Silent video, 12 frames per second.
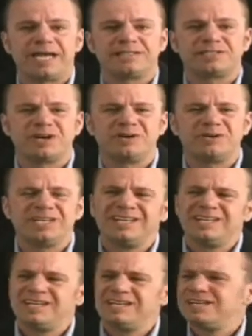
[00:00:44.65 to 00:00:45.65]
So
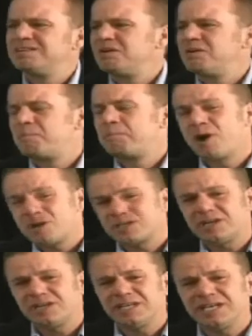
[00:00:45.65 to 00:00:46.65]

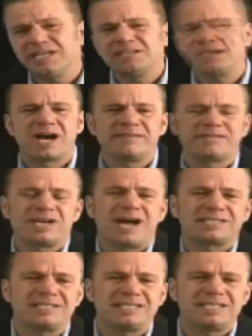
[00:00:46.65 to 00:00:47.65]
personally, I've talked
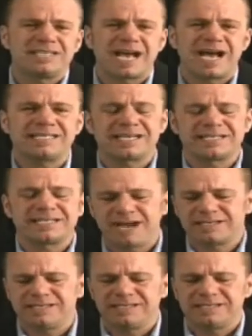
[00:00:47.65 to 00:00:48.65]
to these guys. I talked
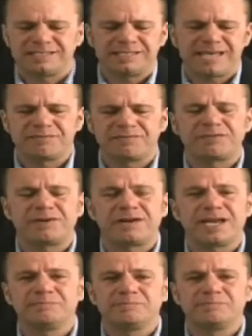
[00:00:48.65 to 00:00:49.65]
to Dan
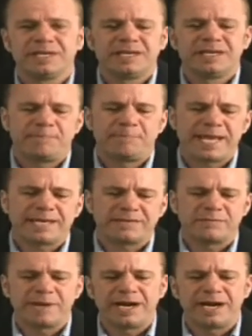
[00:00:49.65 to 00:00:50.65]
Fram at Bank of
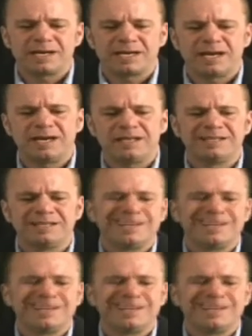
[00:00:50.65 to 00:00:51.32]
America.